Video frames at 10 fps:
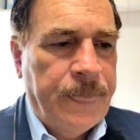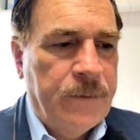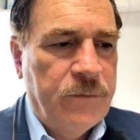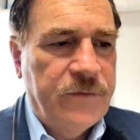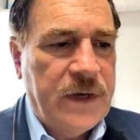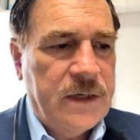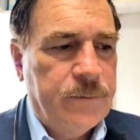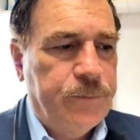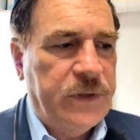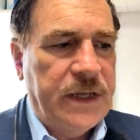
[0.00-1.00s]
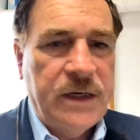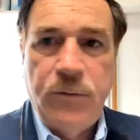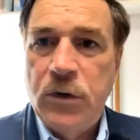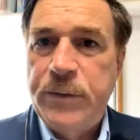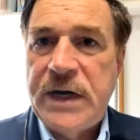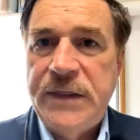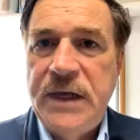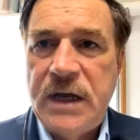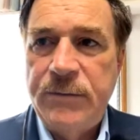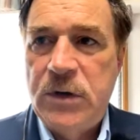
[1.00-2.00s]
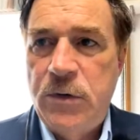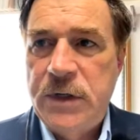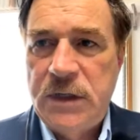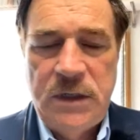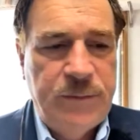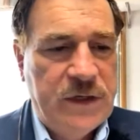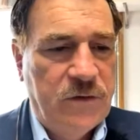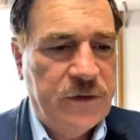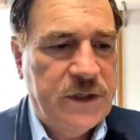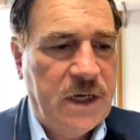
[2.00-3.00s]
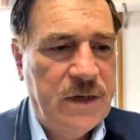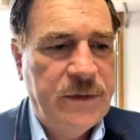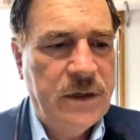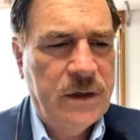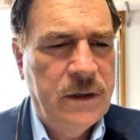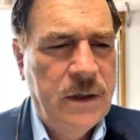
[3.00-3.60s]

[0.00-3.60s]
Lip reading: We've got plenty more, but I think I'm going a little bit over time here.